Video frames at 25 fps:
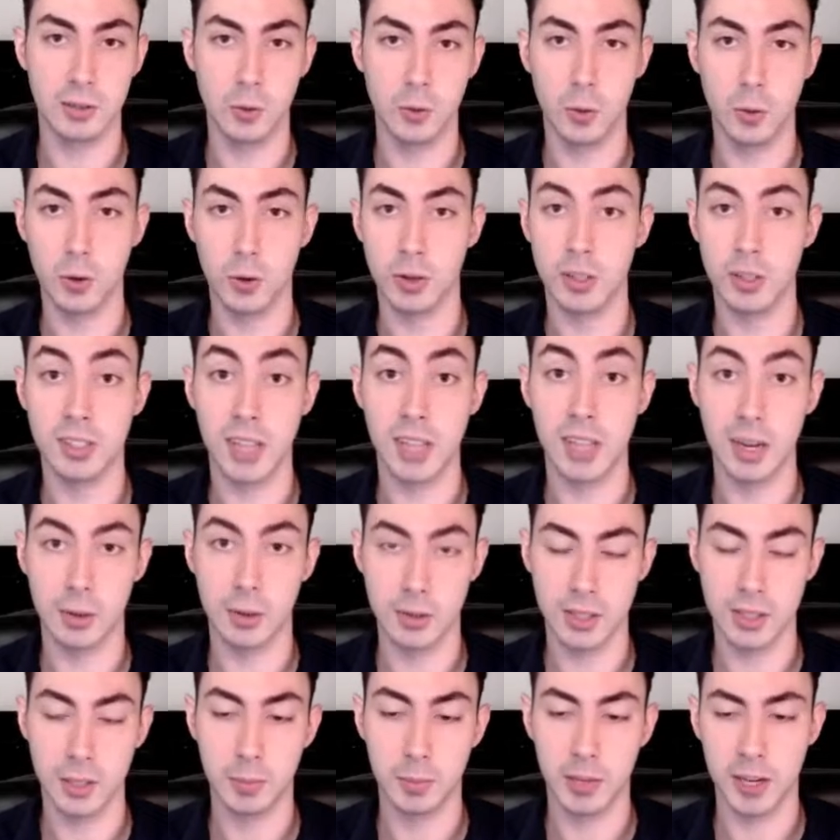or
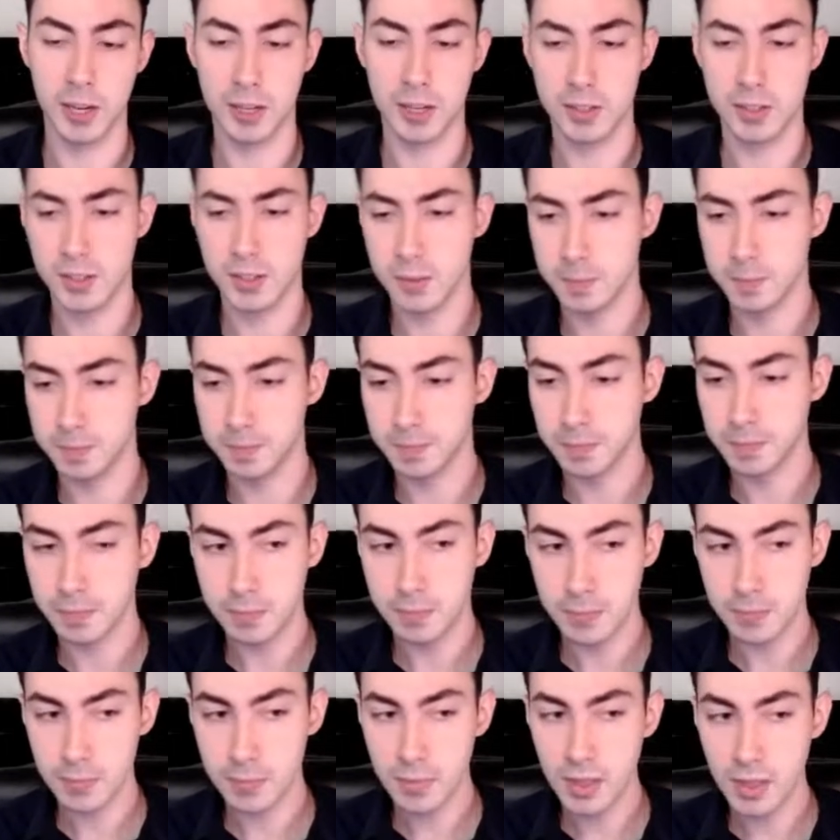standards compliance.
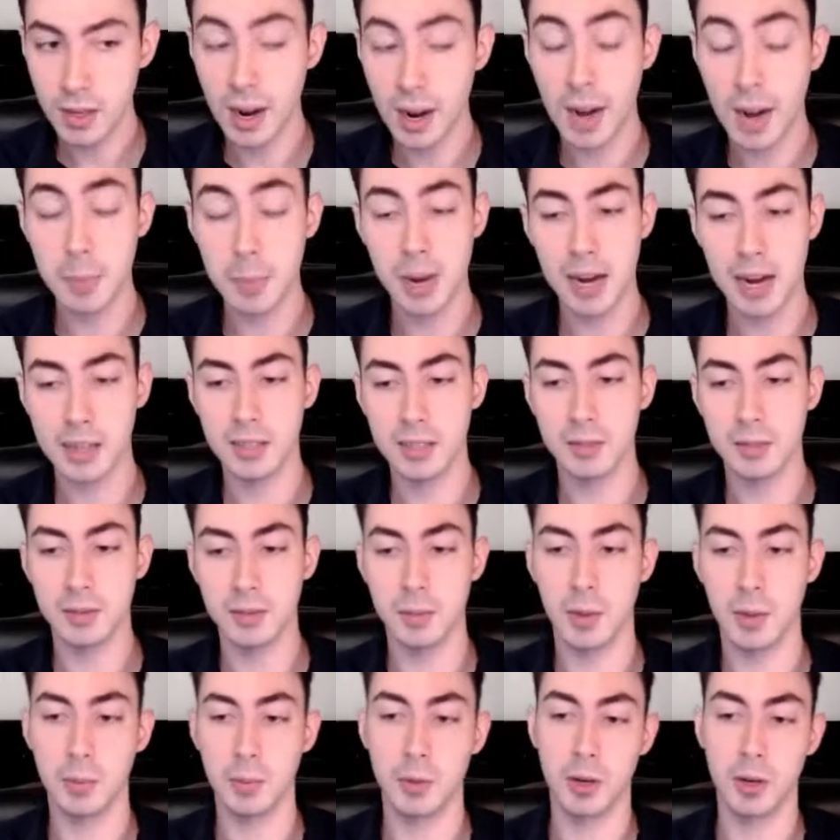I'm an
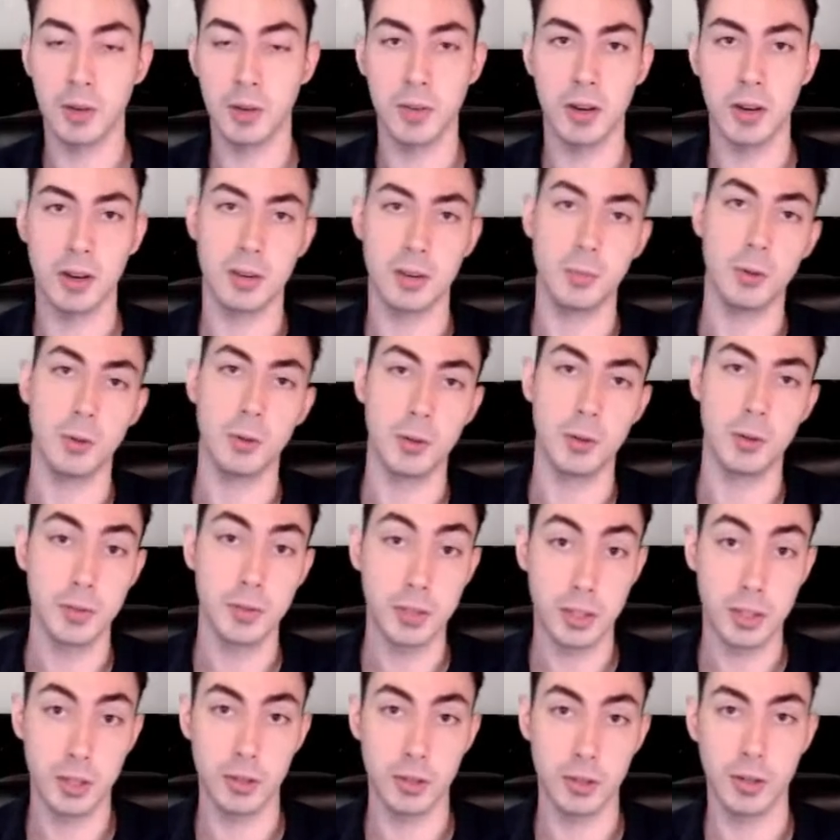active member of the Automotive
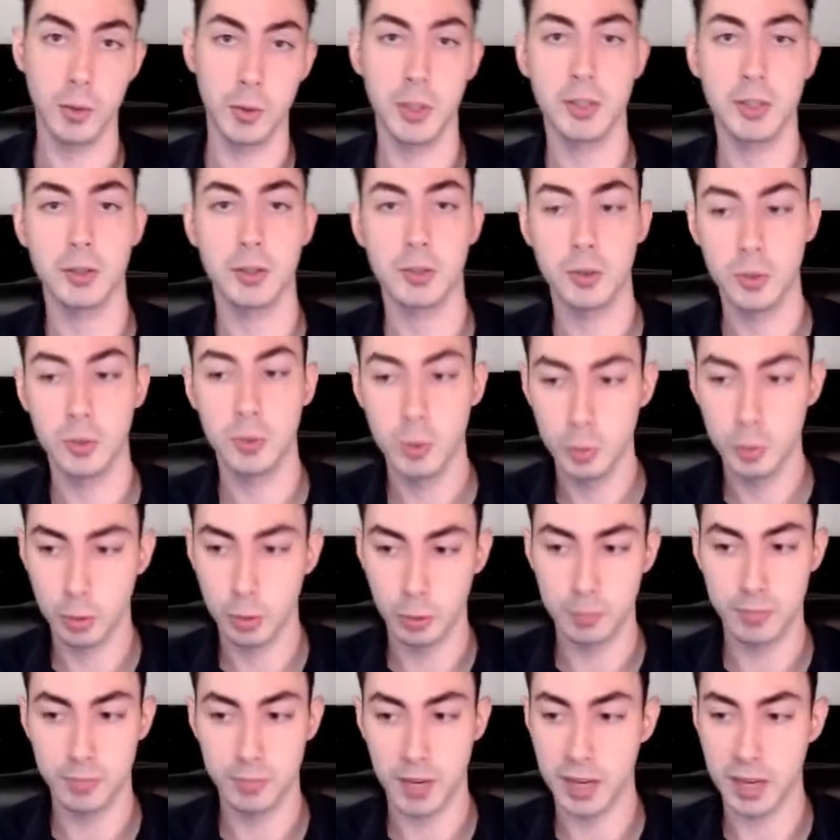Security Research Group,
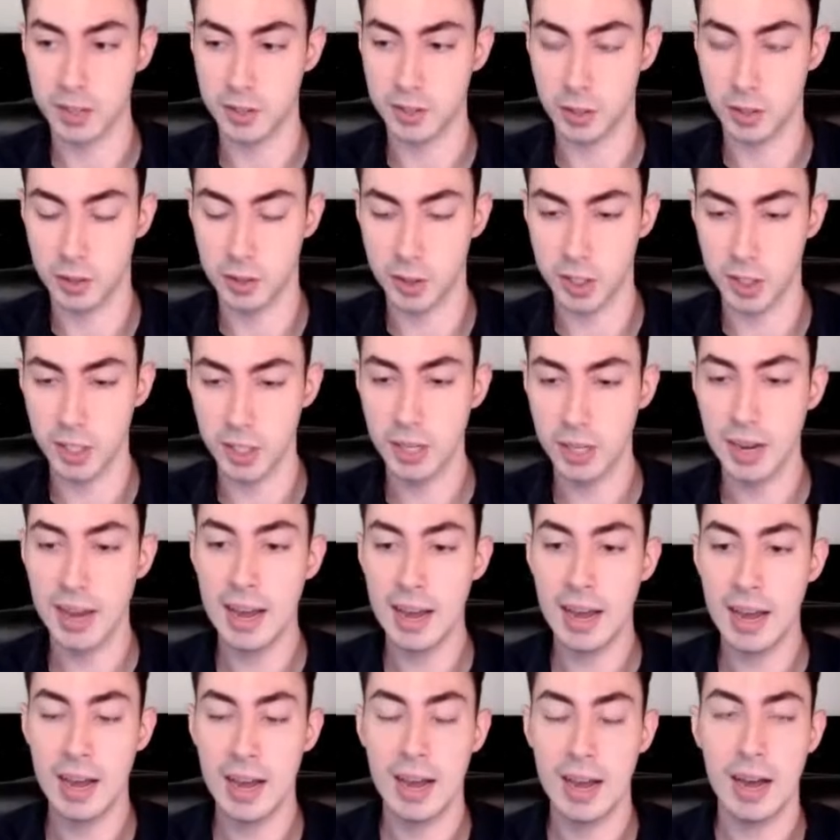or ASRG,
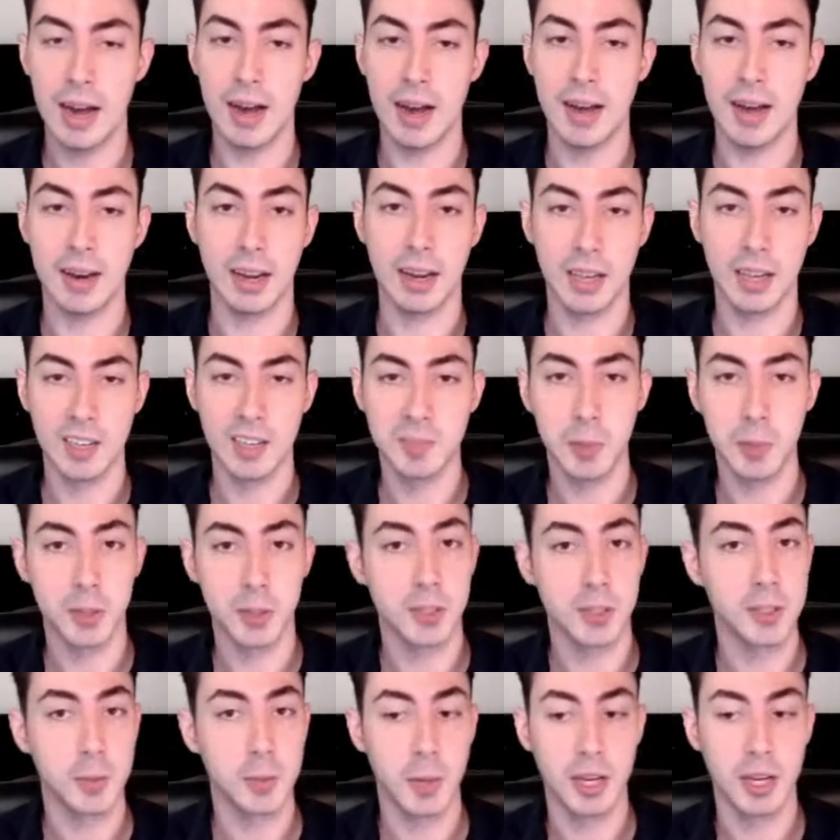and I love
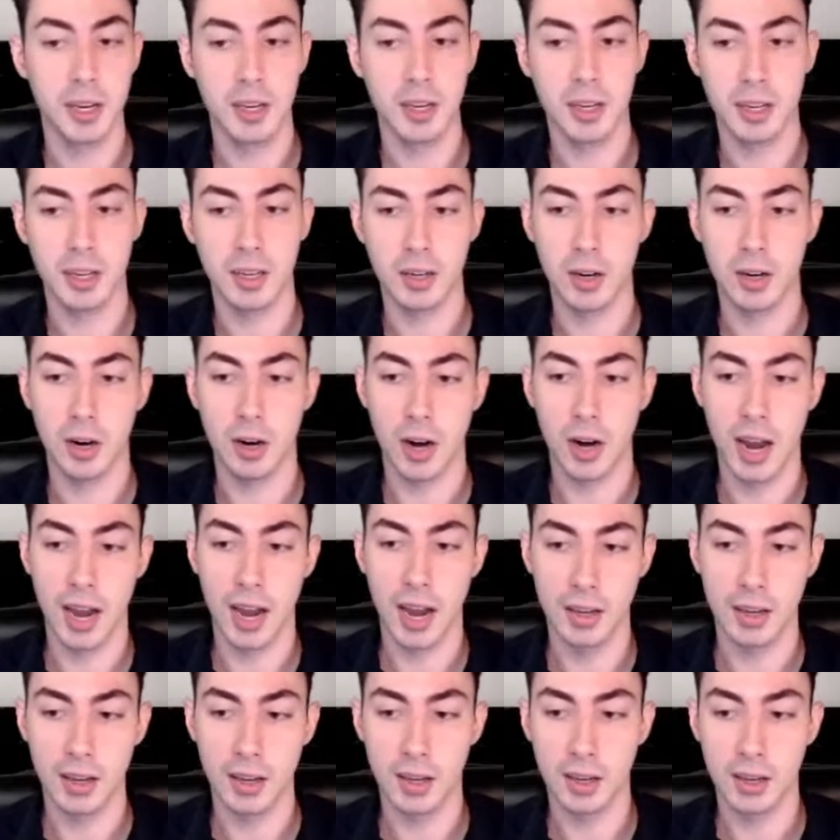participating in car
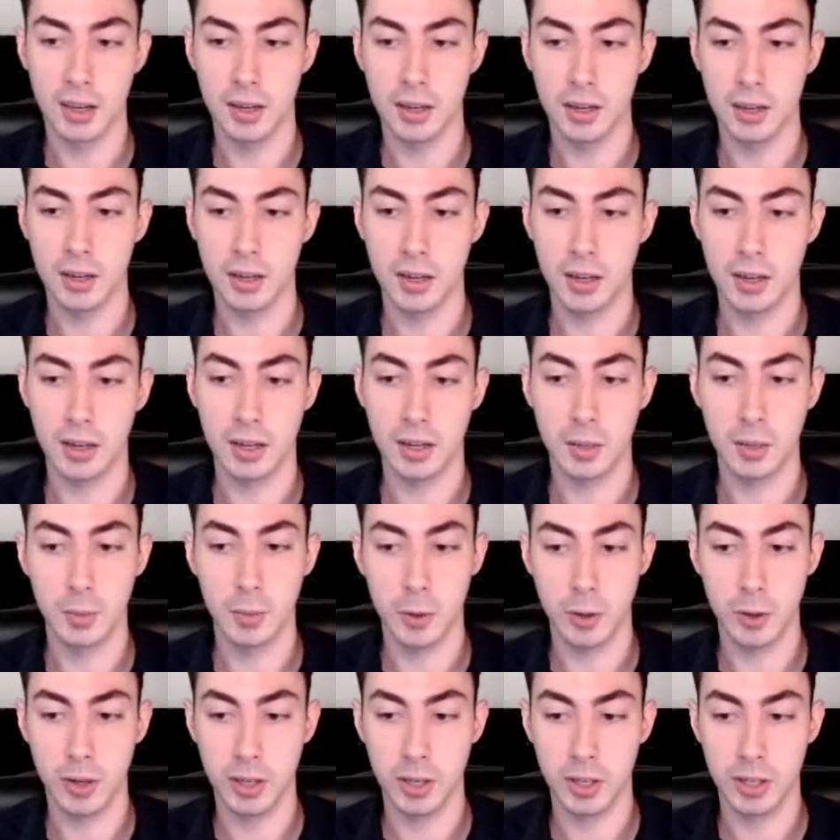hacking
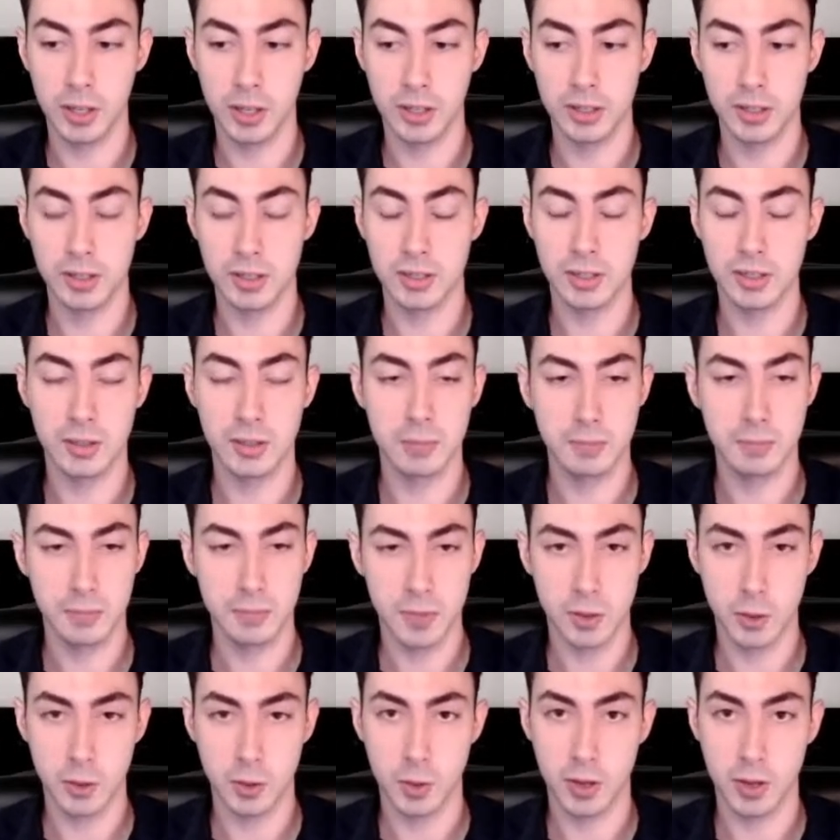communities,
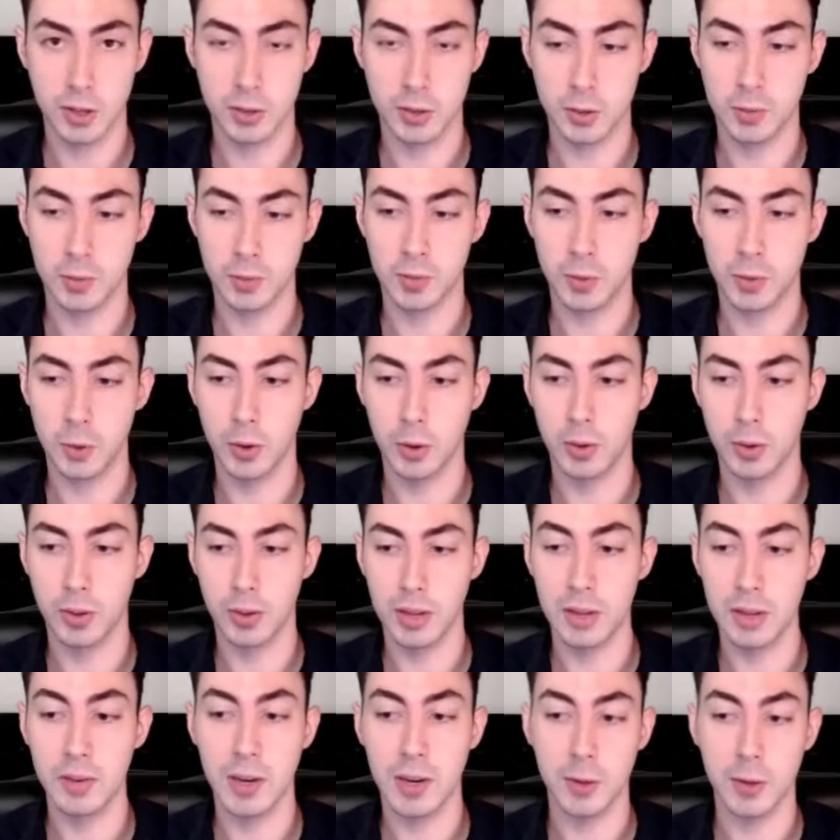so on and so forth,
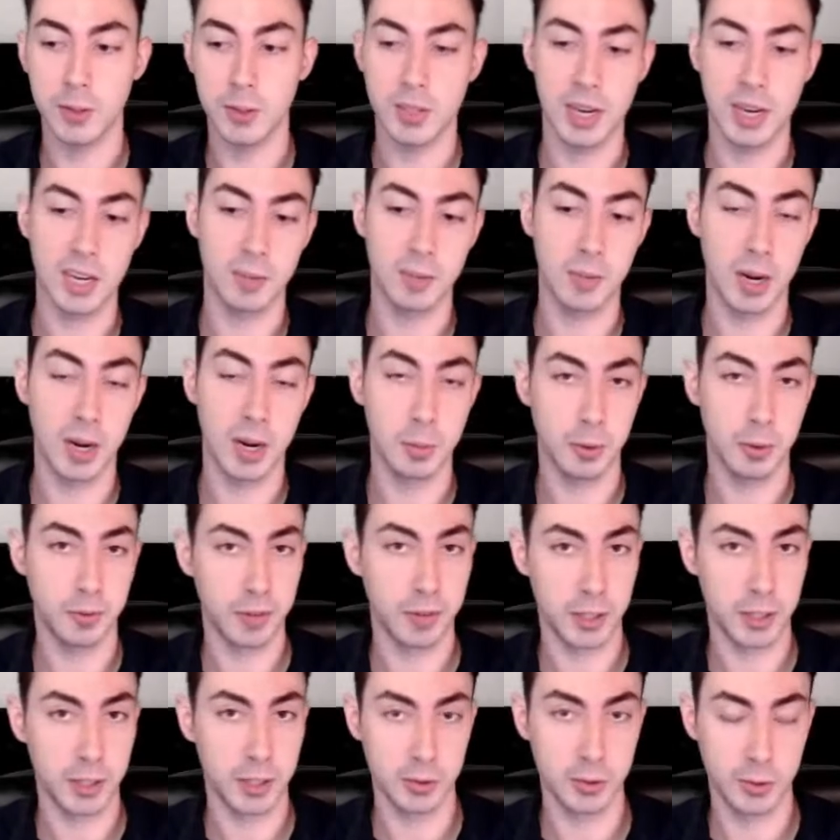even outside of my
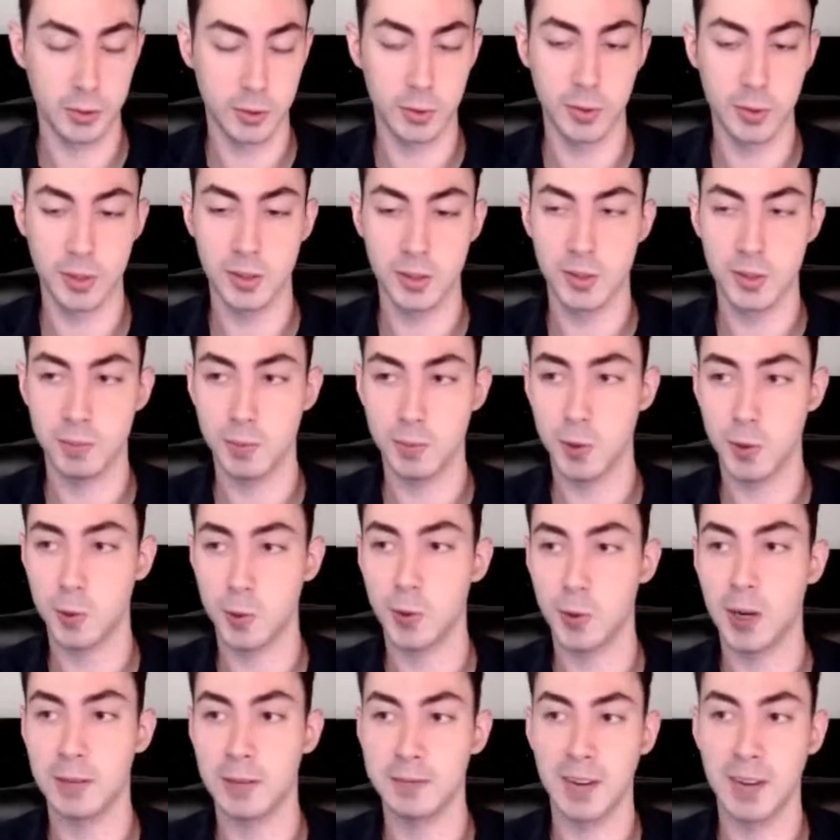professional duties.
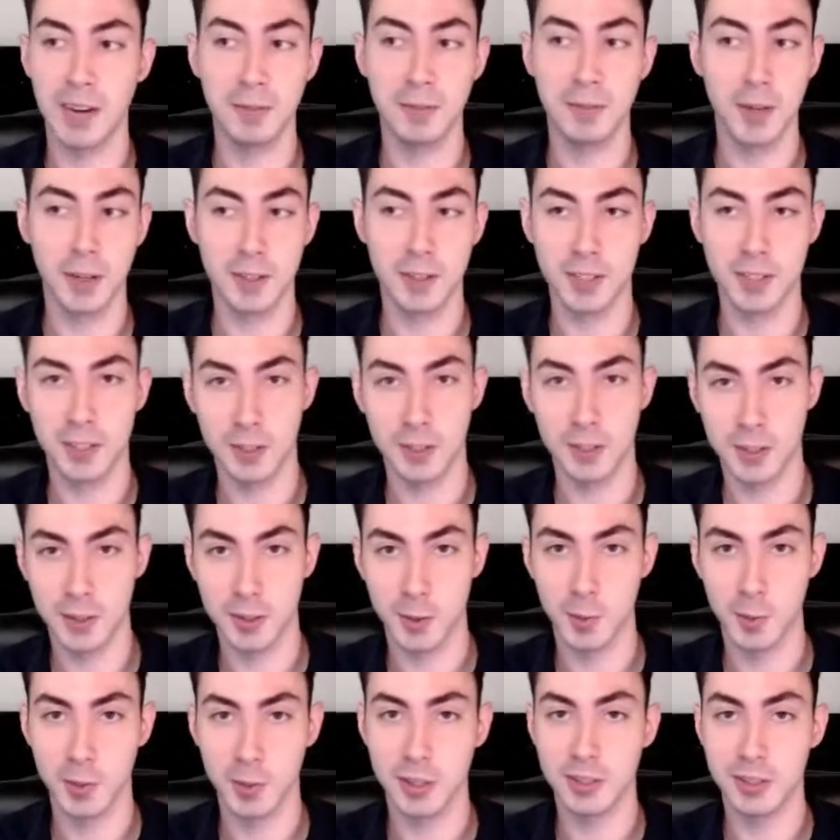So I volunteer a
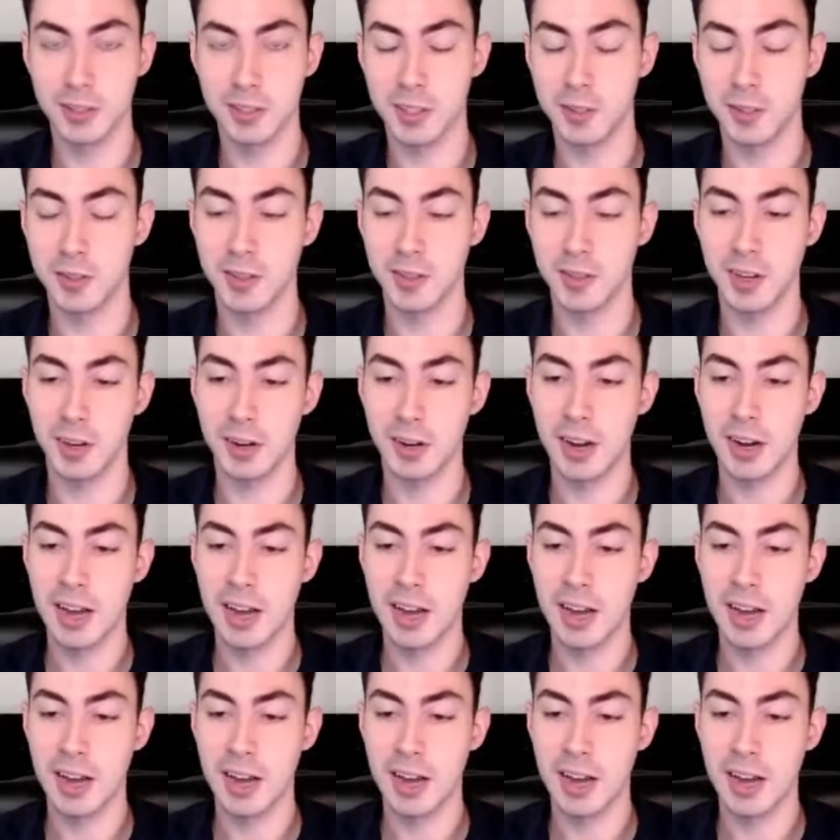little bit here and there.